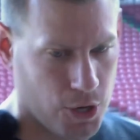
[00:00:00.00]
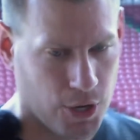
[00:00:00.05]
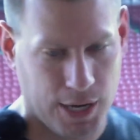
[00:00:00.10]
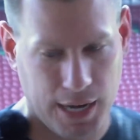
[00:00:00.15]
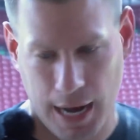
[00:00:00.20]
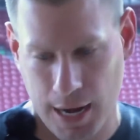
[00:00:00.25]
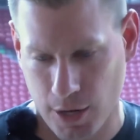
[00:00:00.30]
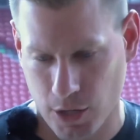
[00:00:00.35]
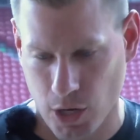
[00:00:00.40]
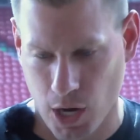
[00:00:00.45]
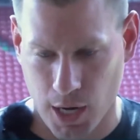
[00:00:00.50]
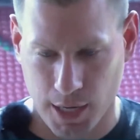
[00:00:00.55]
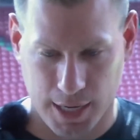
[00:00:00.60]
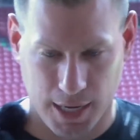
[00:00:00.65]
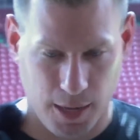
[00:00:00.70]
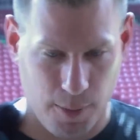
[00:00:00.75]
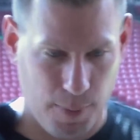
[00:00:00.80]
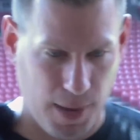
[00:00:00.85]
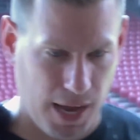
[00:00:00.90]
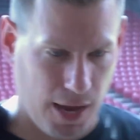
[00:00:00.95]
you kind of
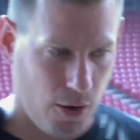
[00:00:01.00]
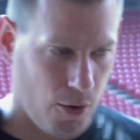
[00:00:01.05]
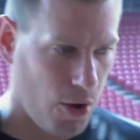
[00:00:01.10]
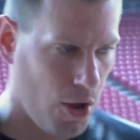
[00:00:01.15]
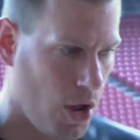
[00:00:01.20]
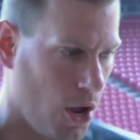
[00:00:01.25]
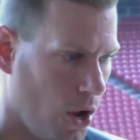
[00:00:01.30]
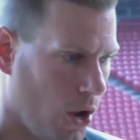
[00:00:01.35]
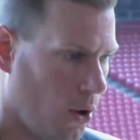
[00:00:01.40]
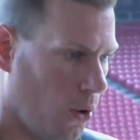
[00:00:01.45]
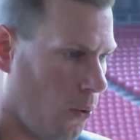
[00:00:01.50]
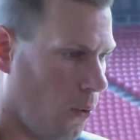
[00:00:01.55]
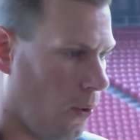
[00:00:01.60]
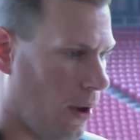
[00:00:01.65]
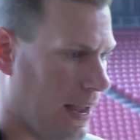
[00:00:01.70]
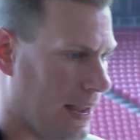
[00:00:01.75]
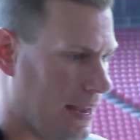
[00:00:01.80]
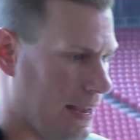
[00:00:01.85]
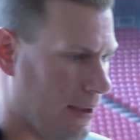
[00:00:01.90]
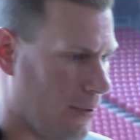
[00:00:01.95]
talking about,
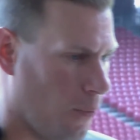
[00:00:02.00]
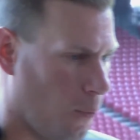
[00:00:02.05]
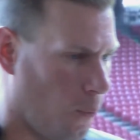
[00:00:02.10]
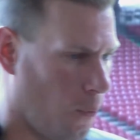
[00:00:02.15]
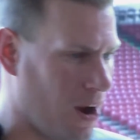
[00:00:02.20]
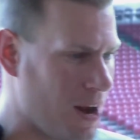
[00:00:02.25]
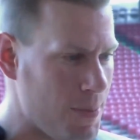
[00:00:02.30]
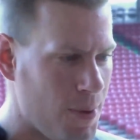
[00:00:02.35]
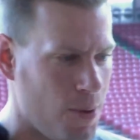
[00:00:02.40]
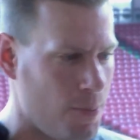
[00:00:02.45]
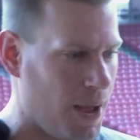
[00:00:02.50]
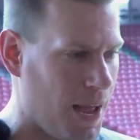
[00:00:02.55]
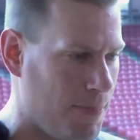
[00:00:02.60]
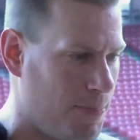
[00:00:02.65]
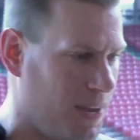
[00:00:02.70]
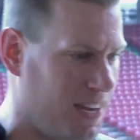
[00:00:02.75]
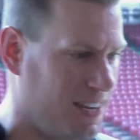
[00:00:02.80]
what about my